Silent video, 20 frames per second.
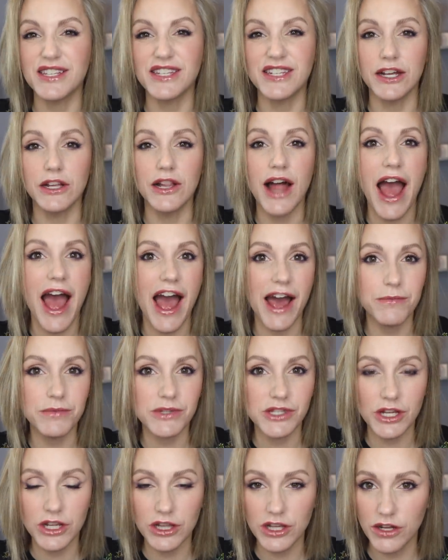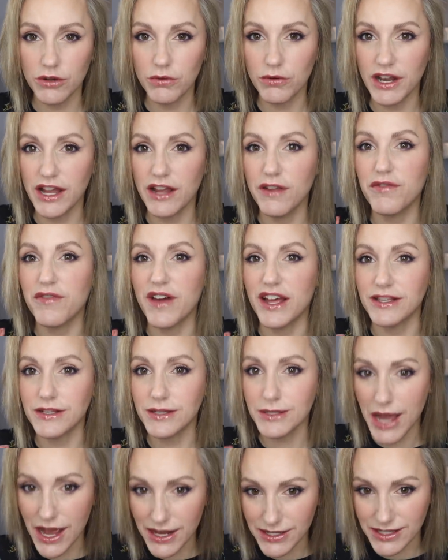still absolutely
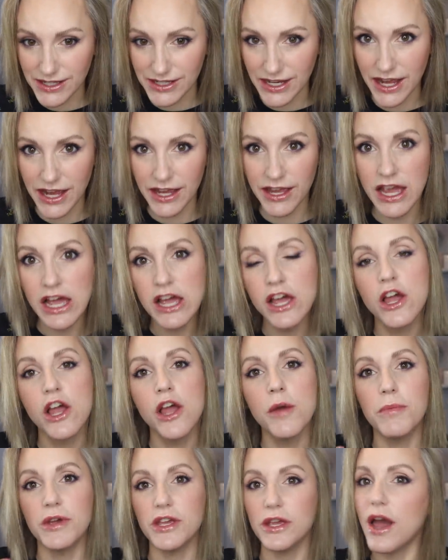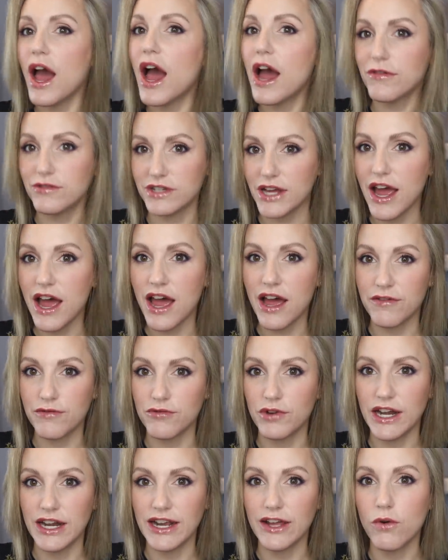fantastic, but you have to have
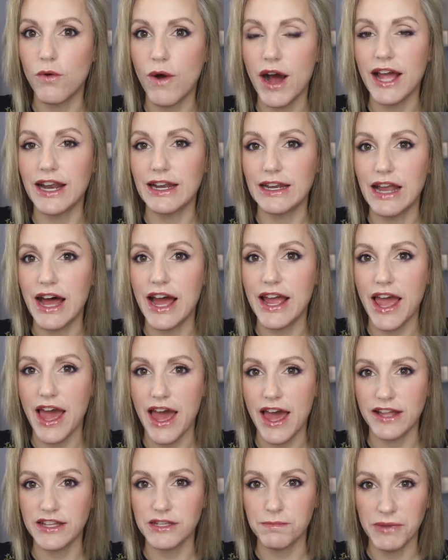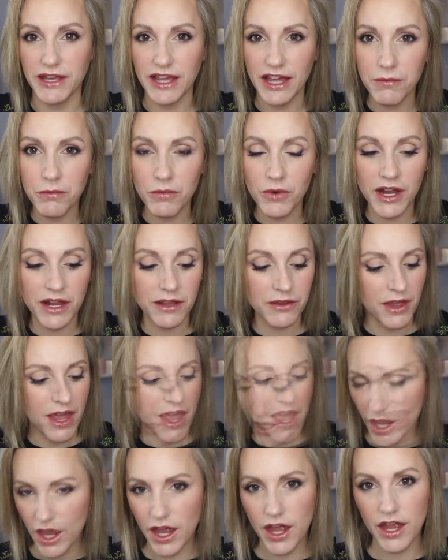really quite light hair to begin with.
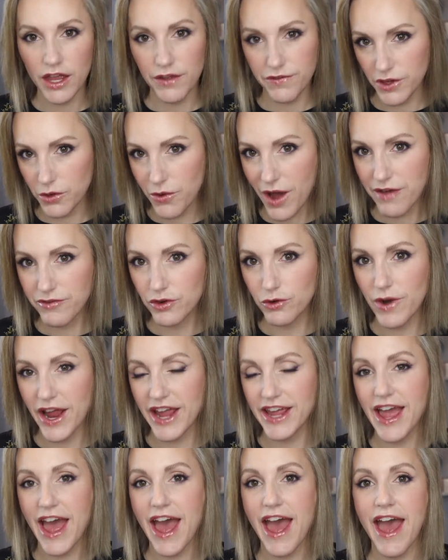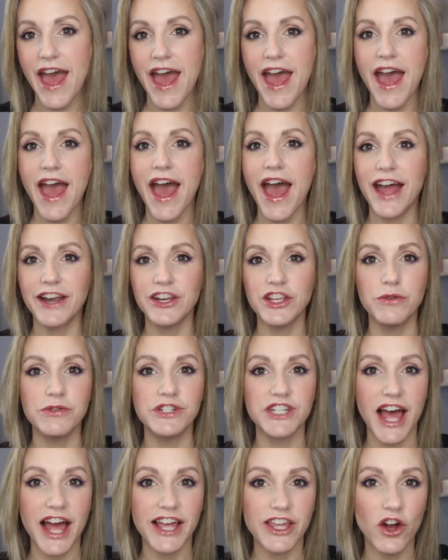If you have grey hair and you
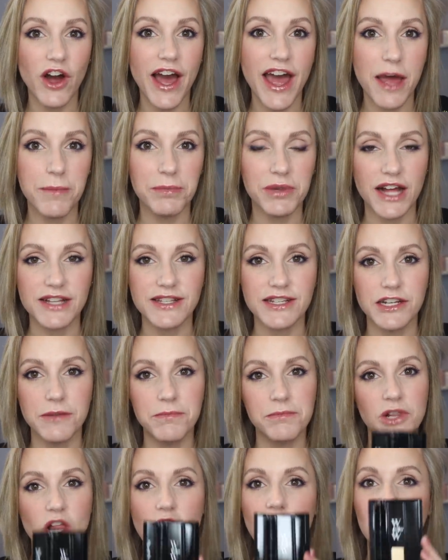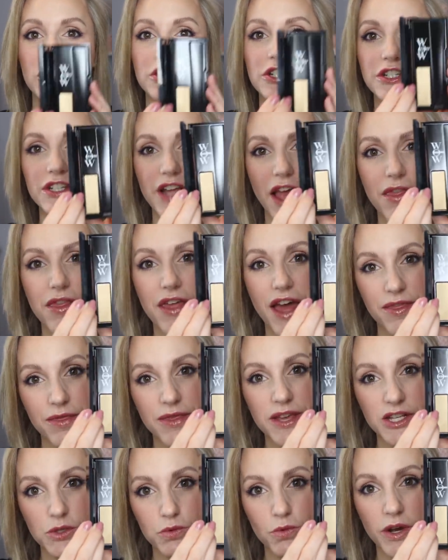dye your hair platinum blonde, then
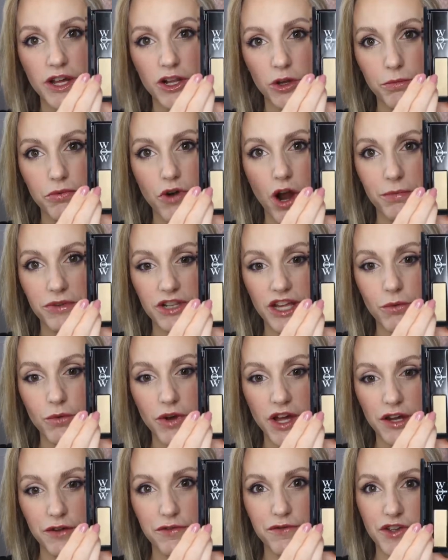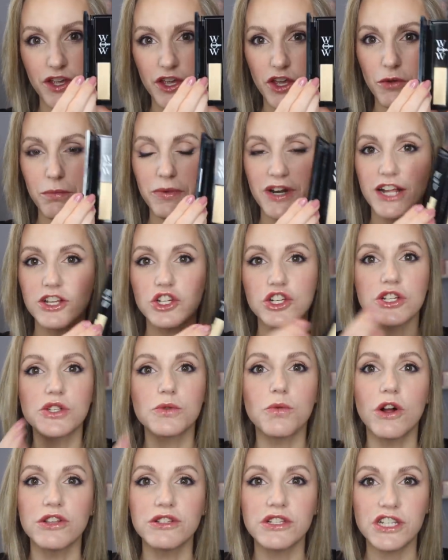this will probably work for you. But I
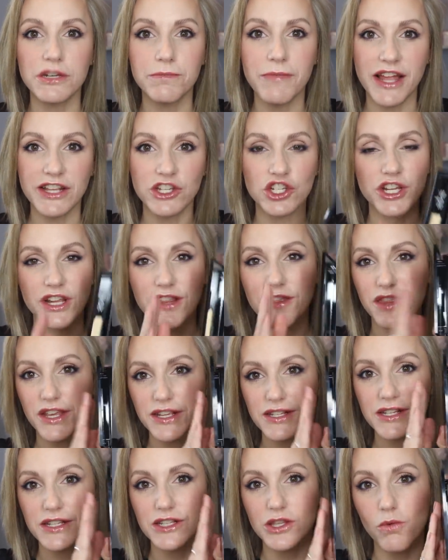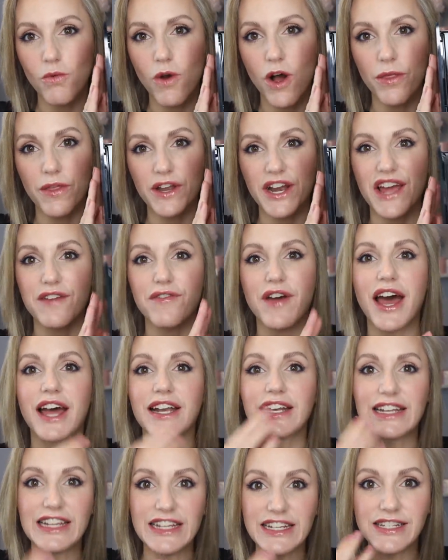just wanted to mention this is the one that I've
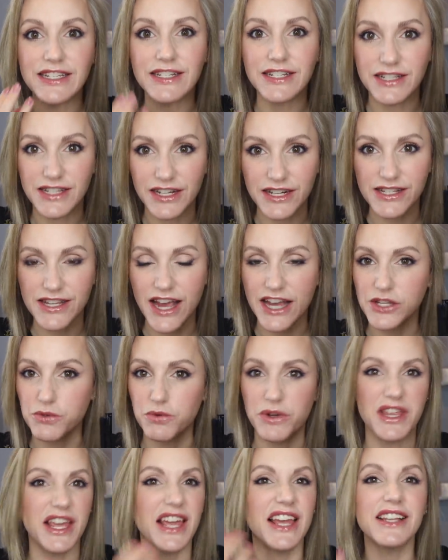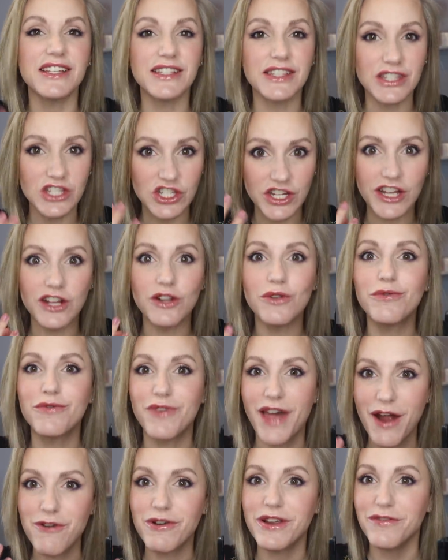had least success with. It's still
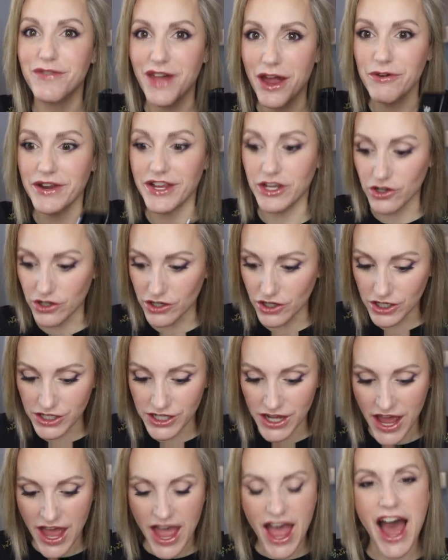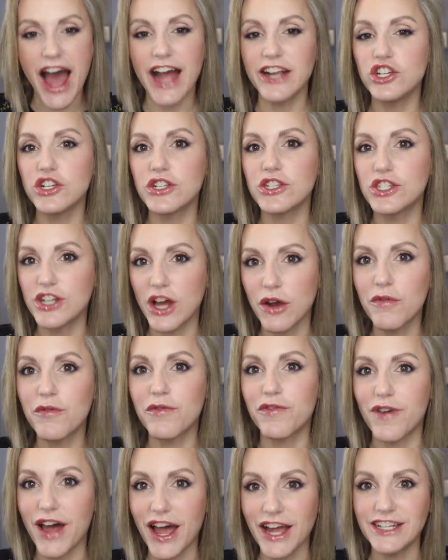very, very good. I just don't
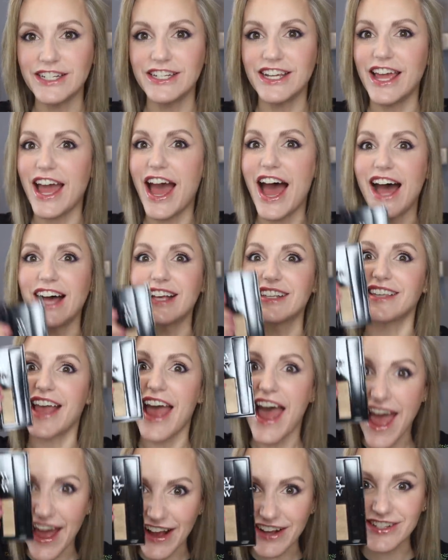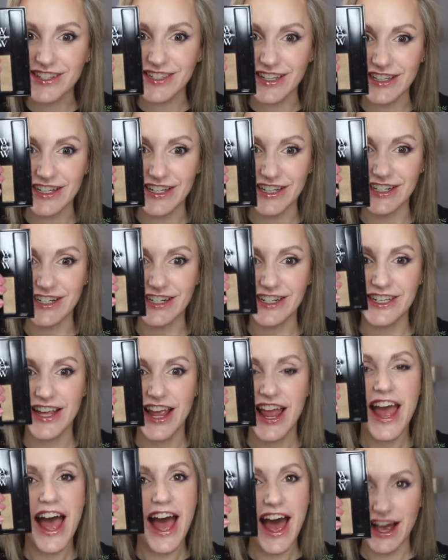find it as excellent
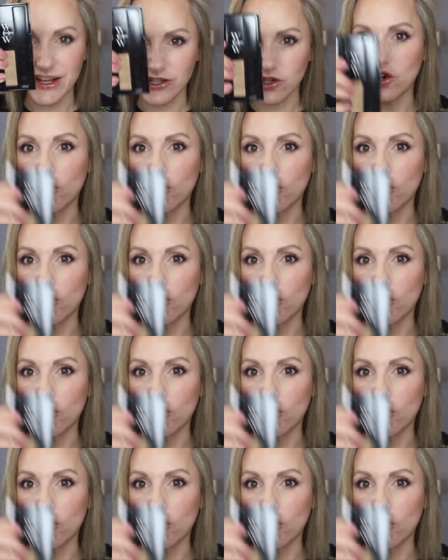as